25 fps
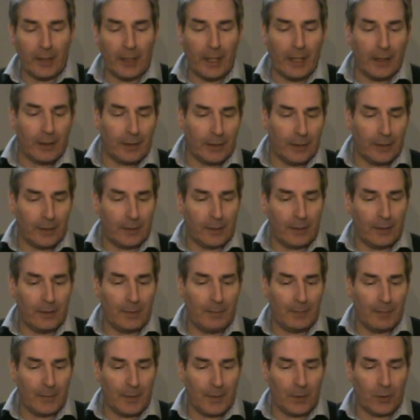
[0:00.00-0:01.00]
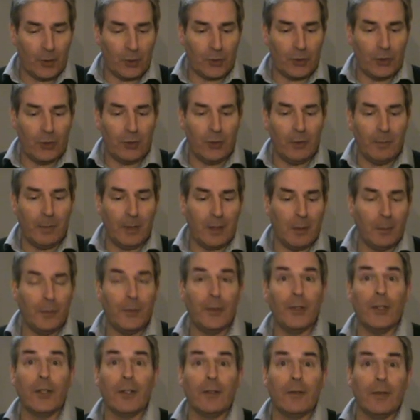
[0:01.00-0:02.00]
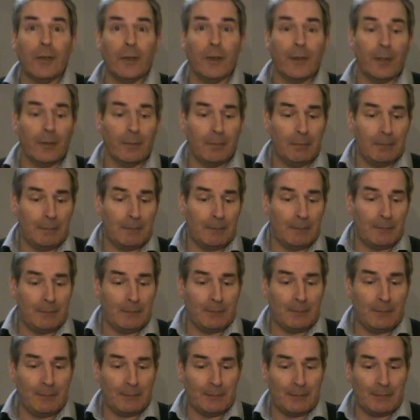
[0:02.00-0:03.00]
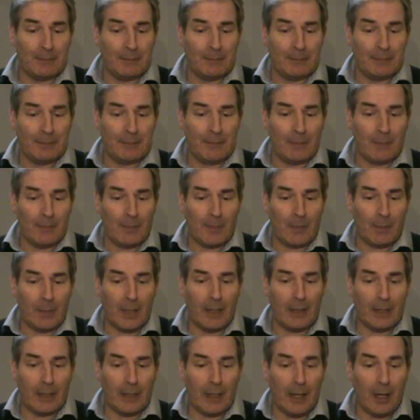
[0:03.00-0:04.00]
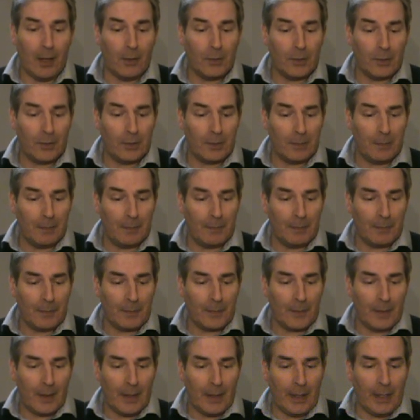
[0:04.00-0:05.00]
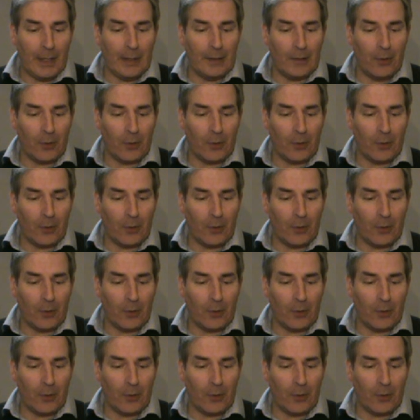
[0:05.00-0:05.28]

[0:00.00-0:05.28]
an artist. So she should be observant. Painting a house. He's